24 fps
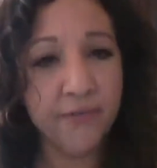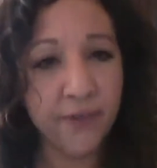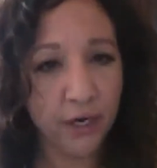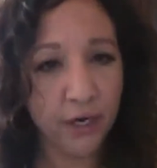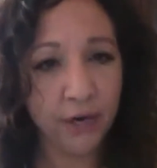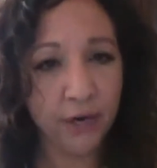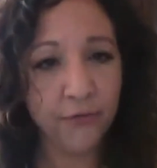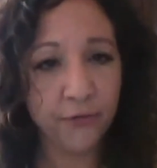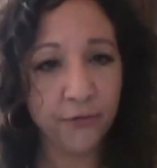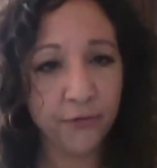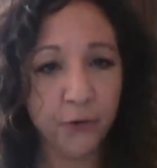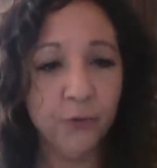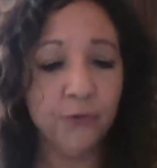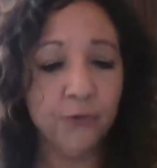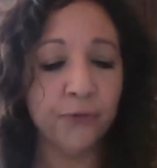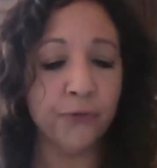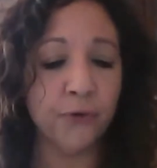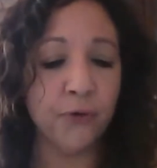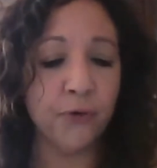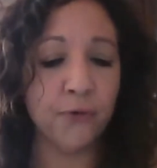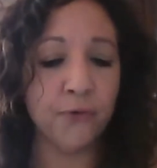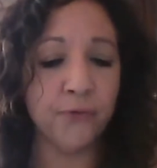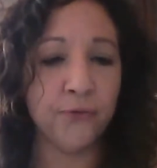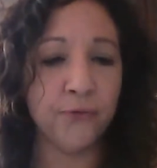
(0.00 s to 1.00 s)
very
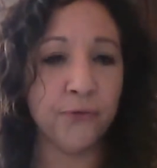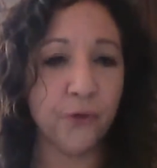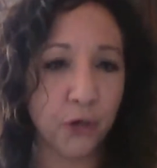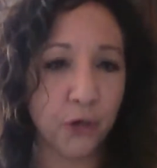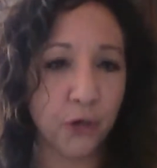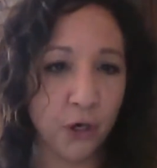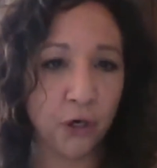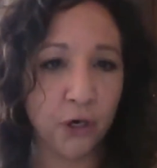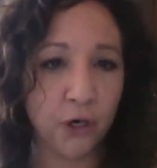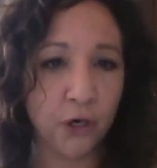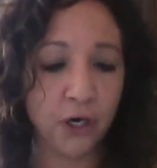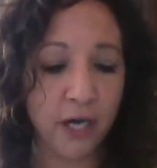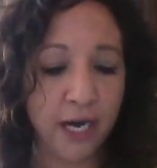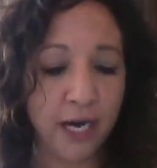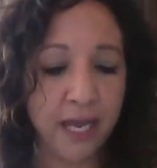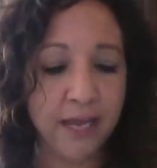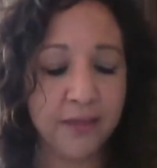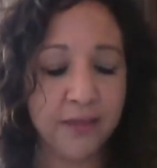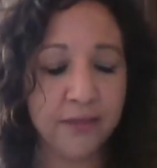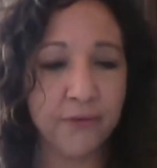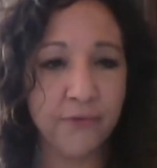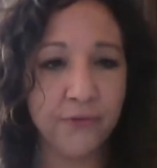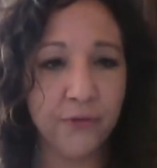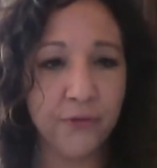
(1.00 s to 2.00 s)
fruitful for her
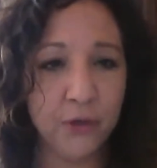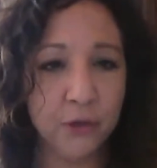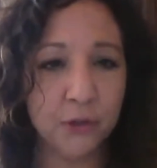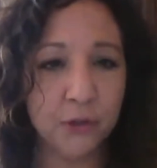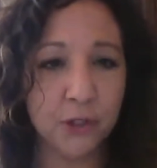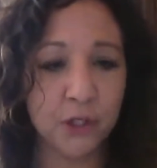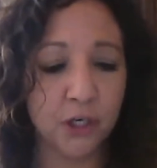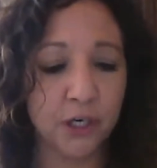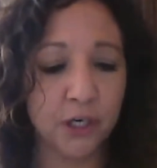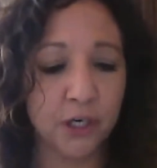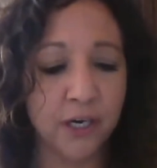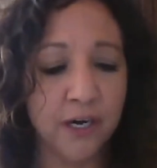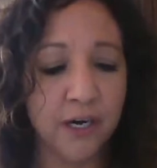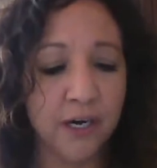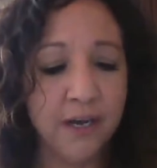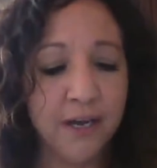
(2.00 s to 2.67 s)
in the future.